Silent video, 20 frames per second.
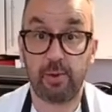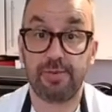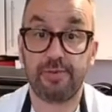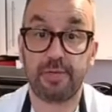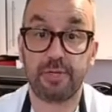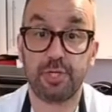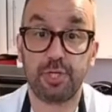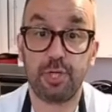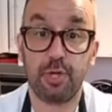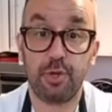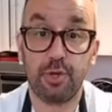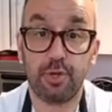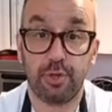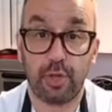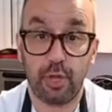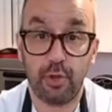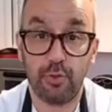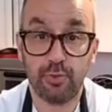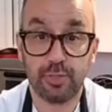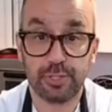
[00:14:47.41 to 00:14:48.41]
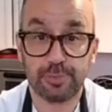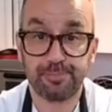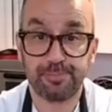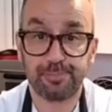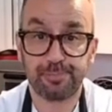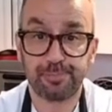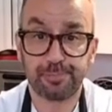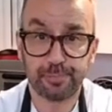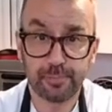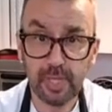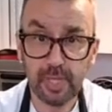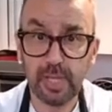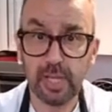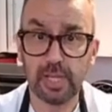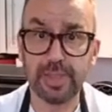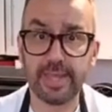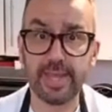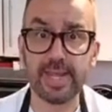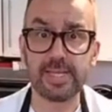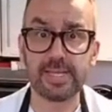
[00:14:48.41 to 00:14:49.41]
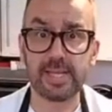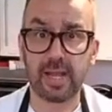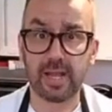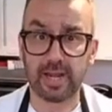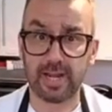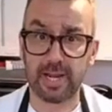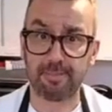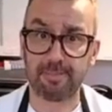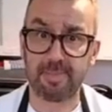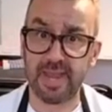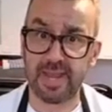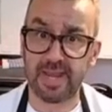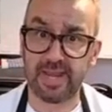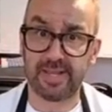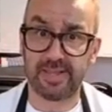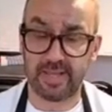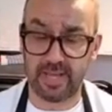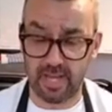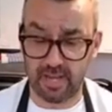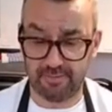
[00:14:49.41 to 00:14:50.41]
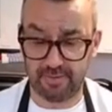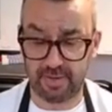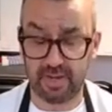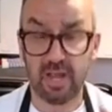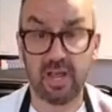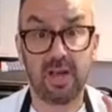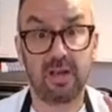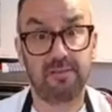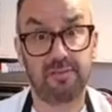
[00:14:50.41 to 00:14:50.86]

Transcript: If I show you those, These are going to bake in the oven